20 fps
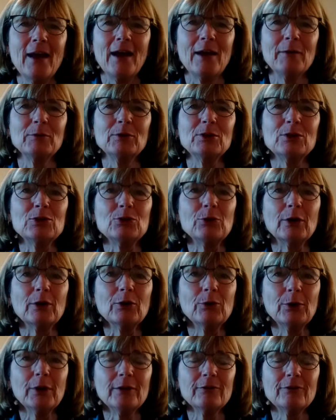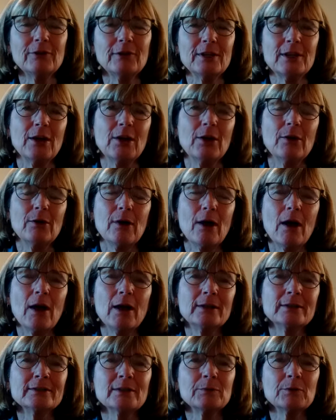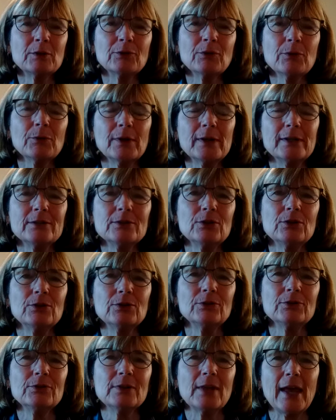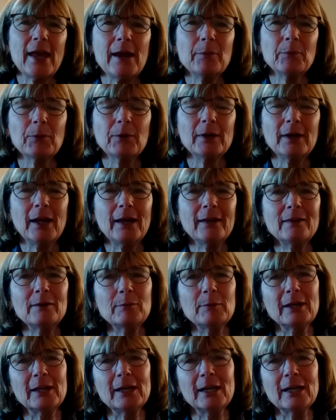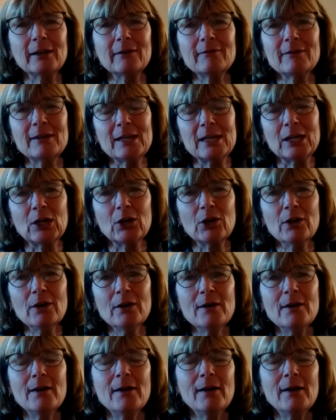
I'm going to do a quick video on some different ways to use the apron at the beginning of the year.